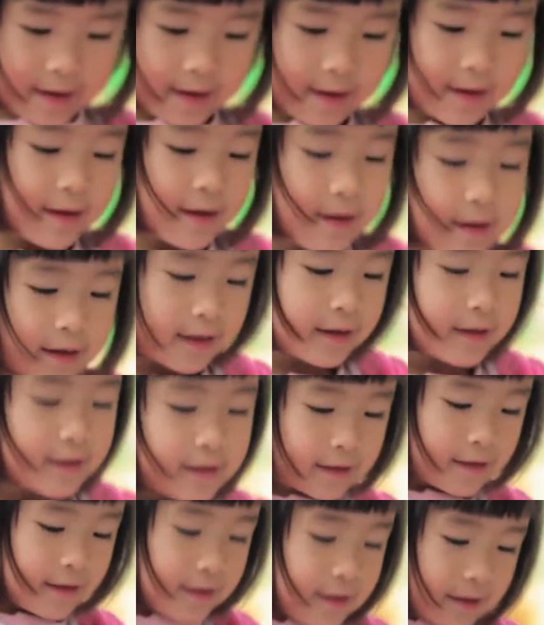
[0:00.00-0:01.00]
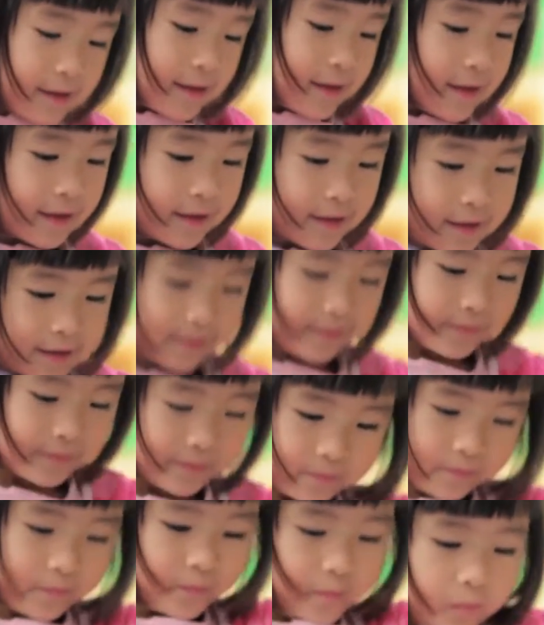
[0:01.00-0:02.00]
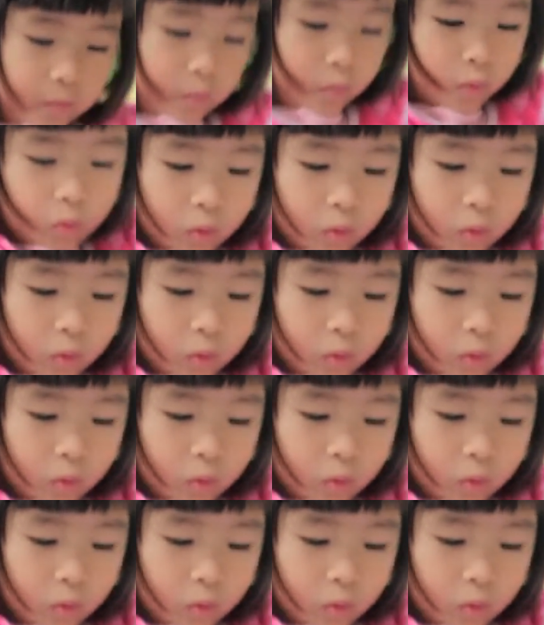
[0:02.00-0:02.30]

We tailor our teaching styles to the needs of our